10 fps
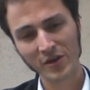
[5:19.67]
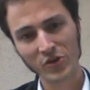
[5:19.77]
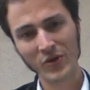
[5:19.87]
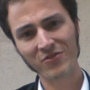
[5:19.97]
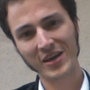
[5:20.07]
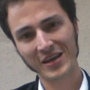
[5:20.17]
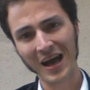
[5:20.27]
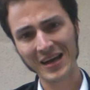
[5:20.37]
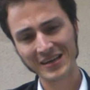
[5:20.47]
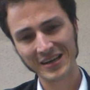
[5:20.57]
You have the
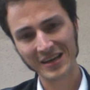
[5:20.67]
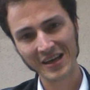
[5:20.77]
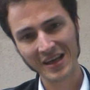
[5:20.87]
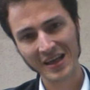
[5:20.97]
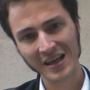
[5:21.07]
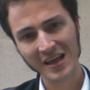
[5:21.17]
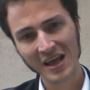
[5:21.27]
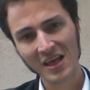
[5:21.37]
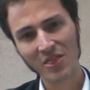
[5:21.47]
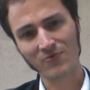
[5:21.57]
guy that